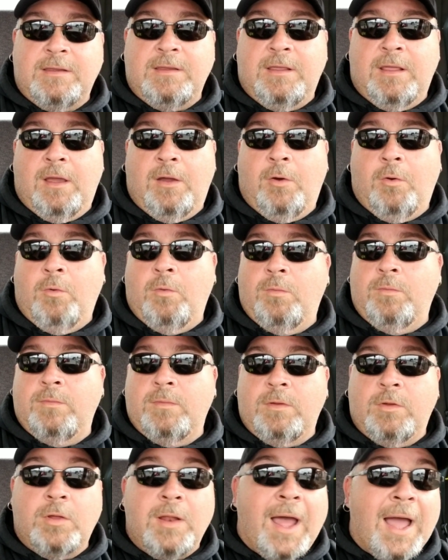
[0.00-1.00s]
you know,
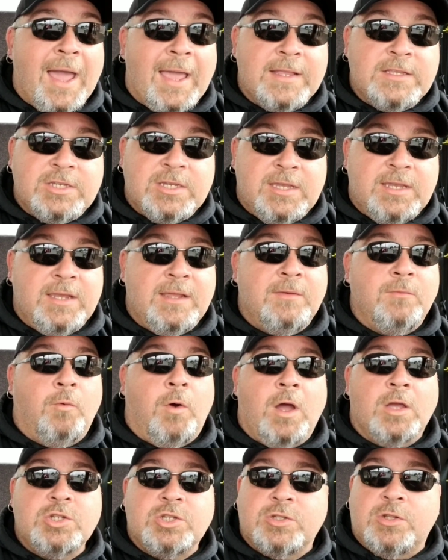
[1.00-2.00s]
good hygiene,
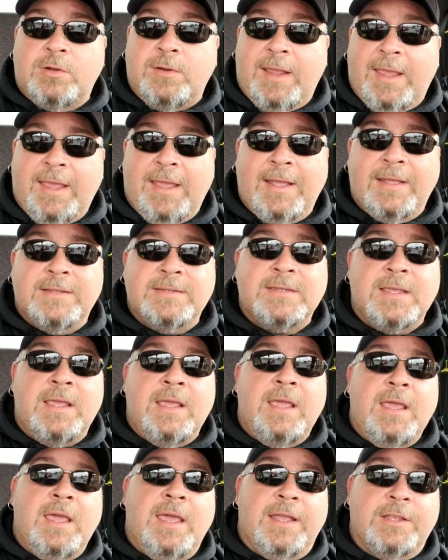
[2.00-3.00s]
washing their hands,
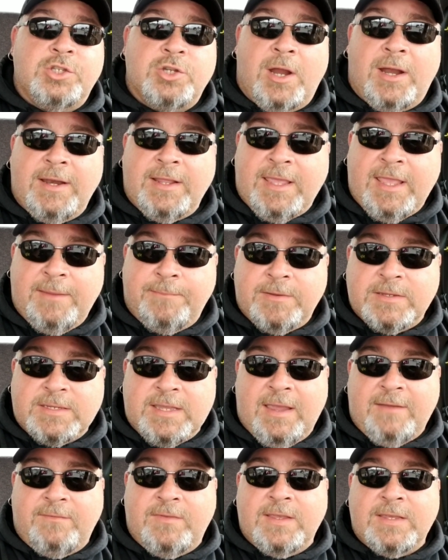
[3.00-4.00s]
and trying to keep a
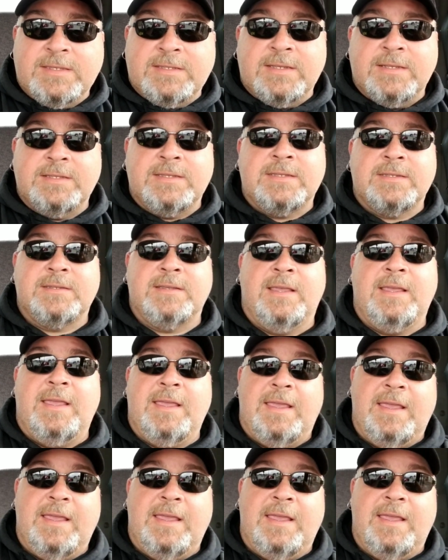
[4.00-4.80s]
safe distance